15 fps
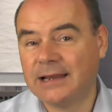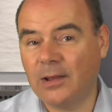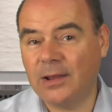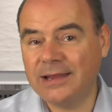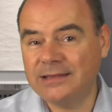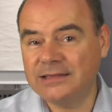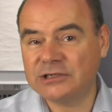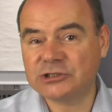Now,
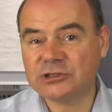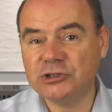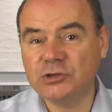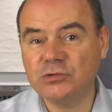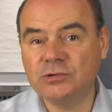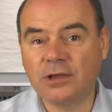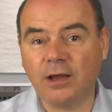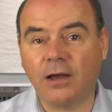in this
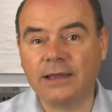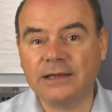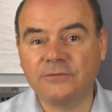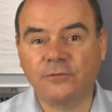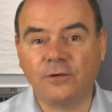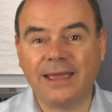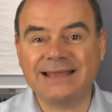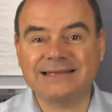new guide
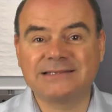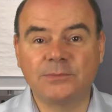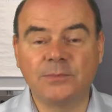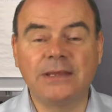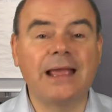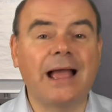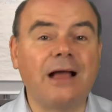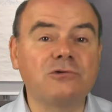for
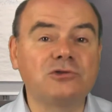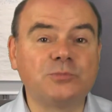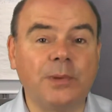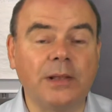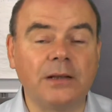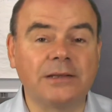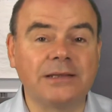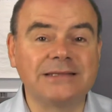SME house
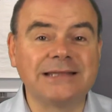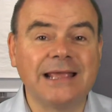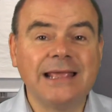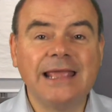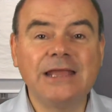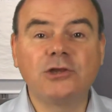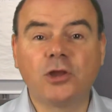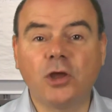builders,
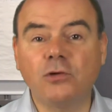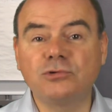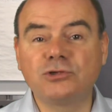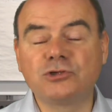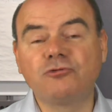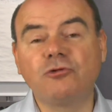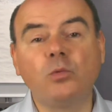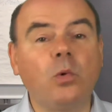it goes
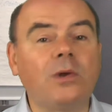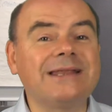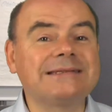through what